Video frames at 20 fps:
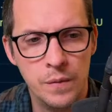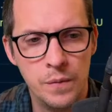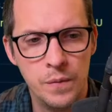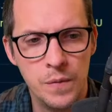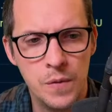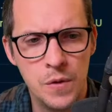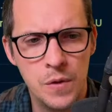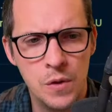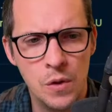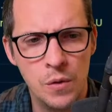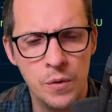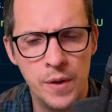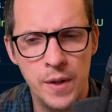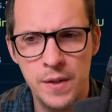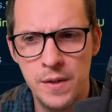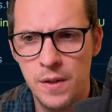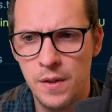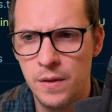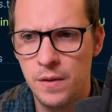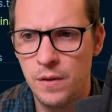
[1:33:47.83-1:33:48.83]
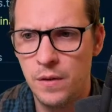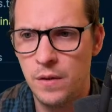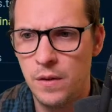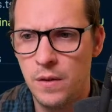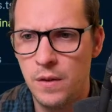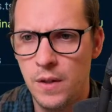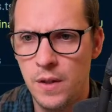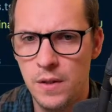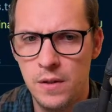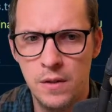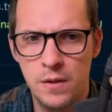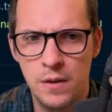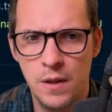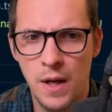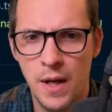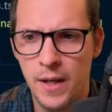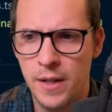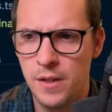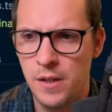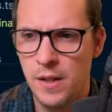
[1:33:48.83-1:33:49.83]
So this
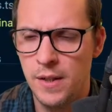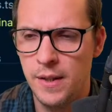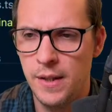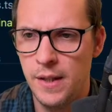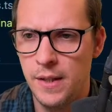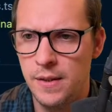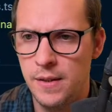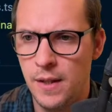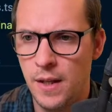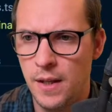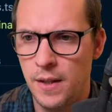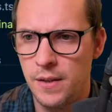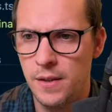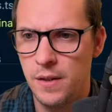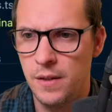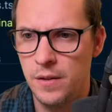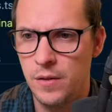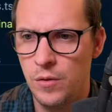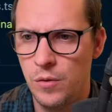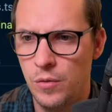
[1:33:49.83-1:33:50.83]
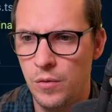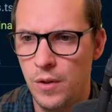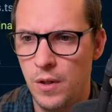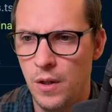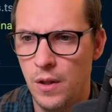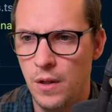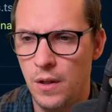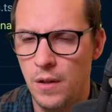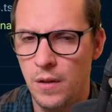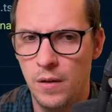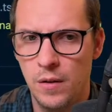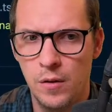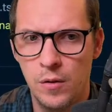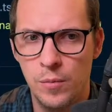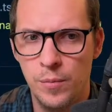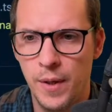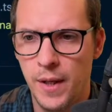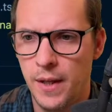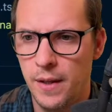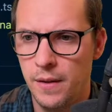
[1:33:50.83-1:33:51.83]
actually needs access to the
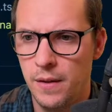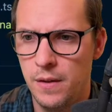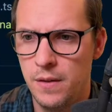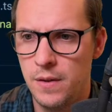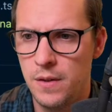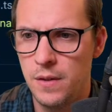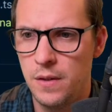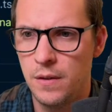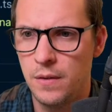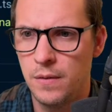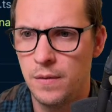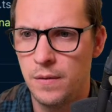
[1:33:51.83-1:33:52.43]
commands.